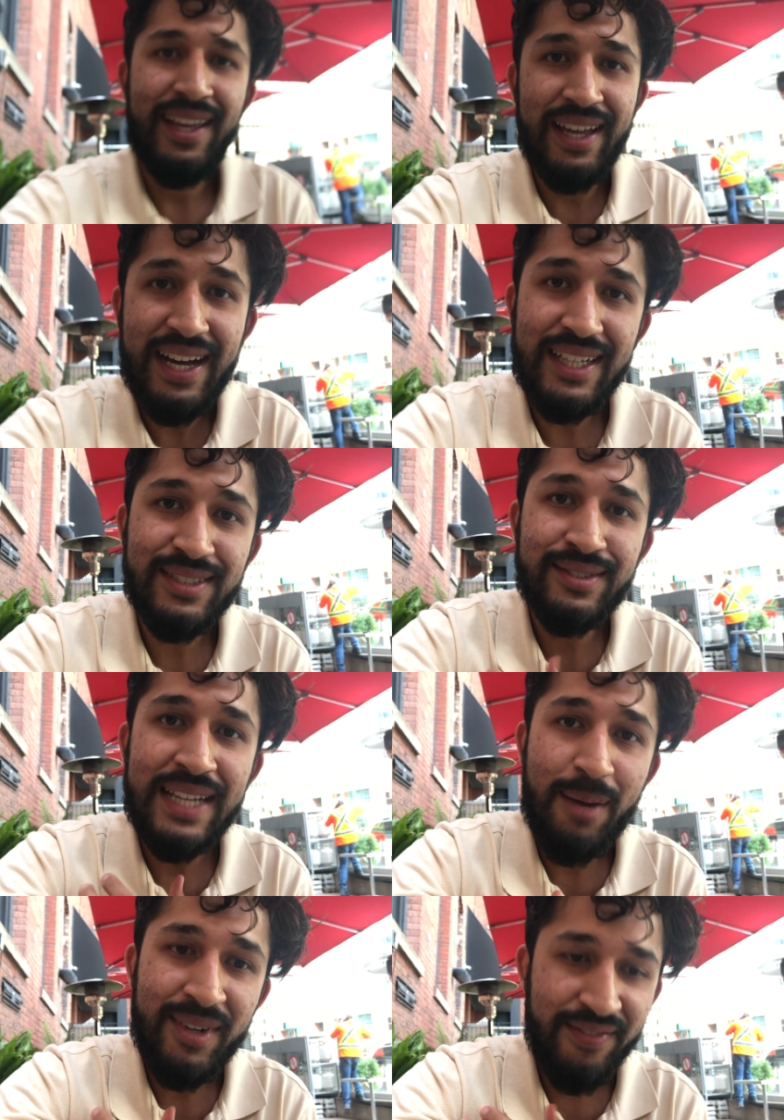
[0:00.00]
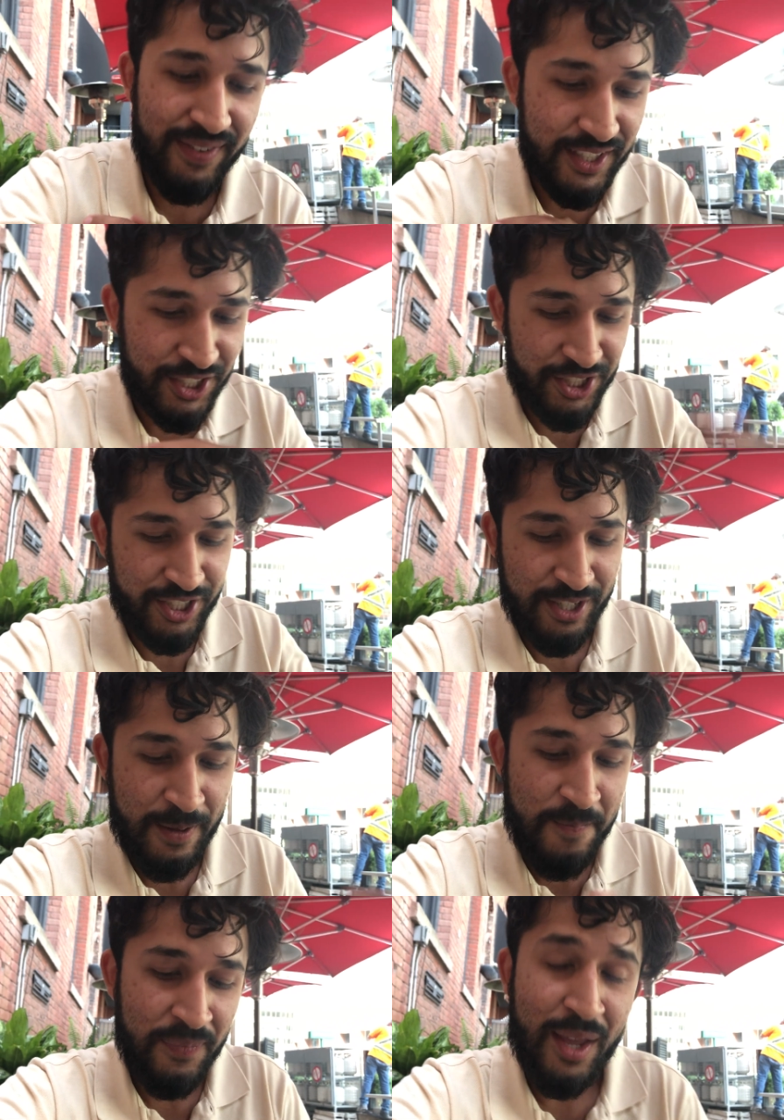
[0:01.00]
It has salmon fish
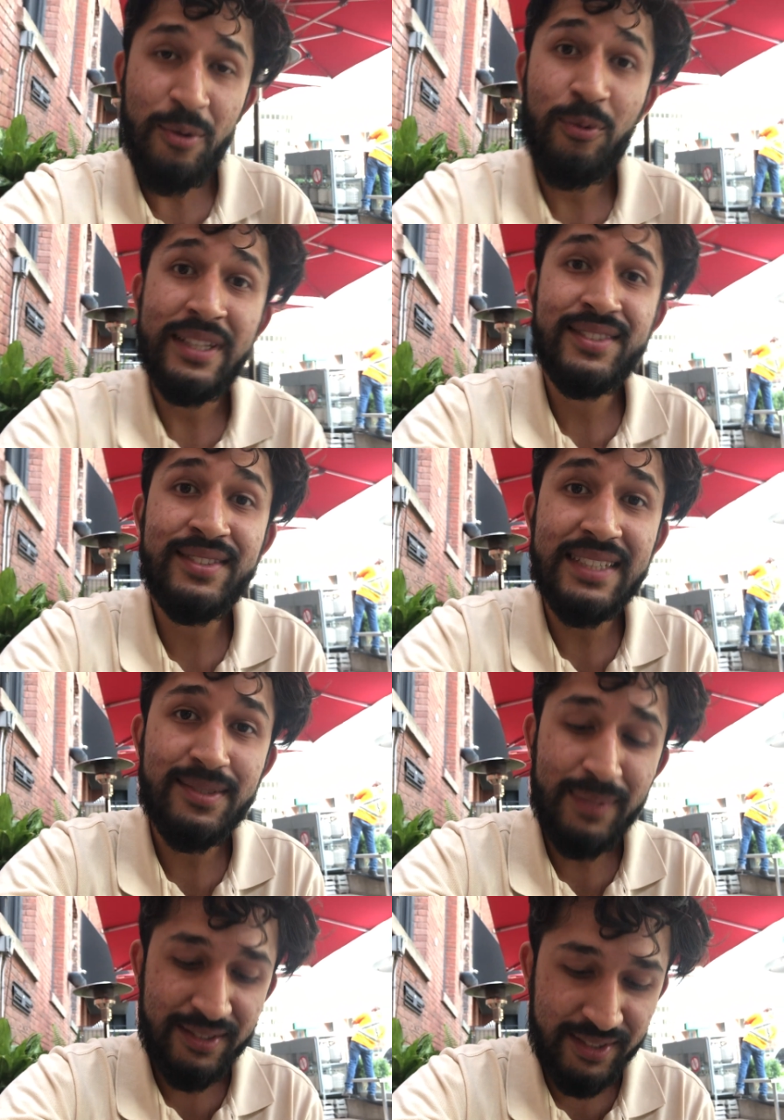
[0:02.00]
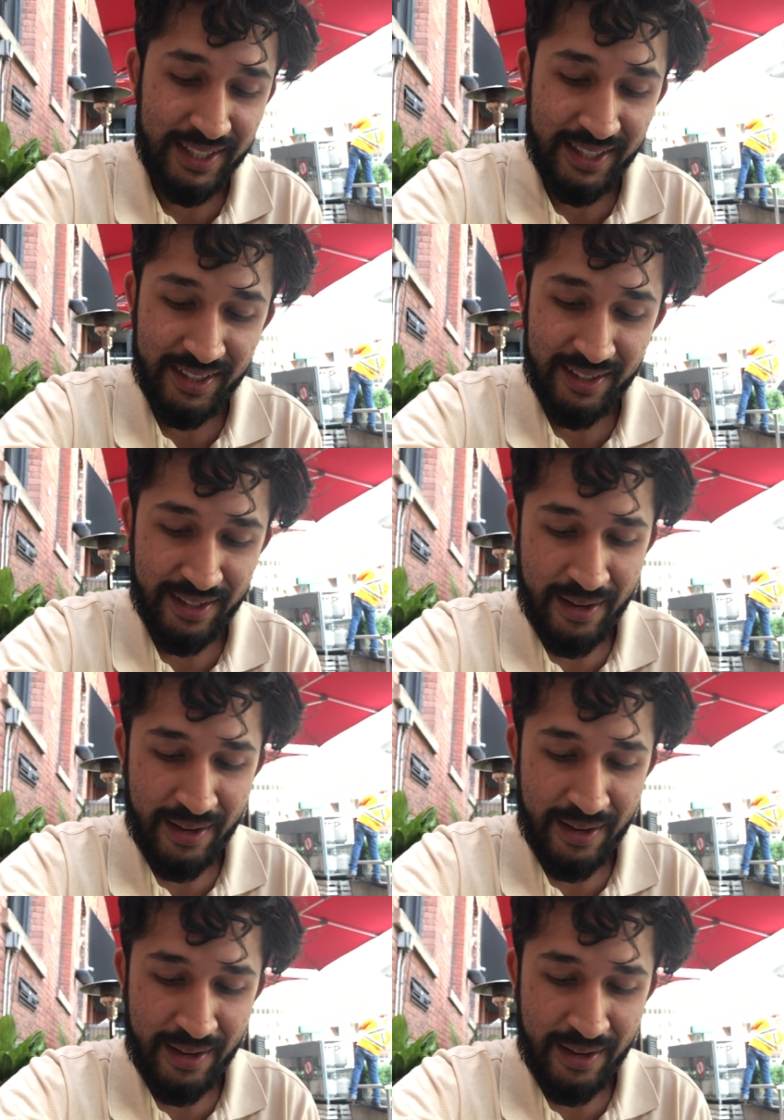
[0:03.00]
with sesame seed,